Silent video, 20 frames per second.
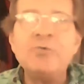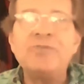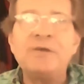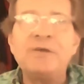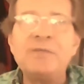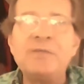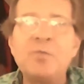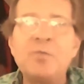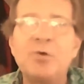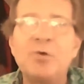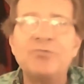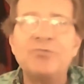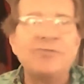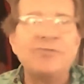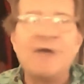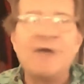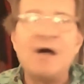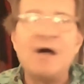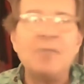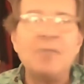anymore, so
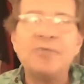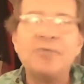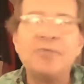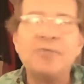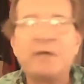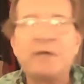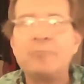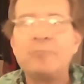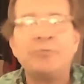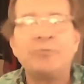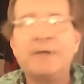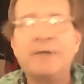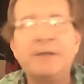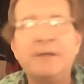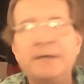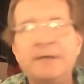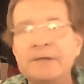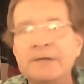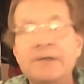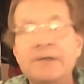now I'm completely in the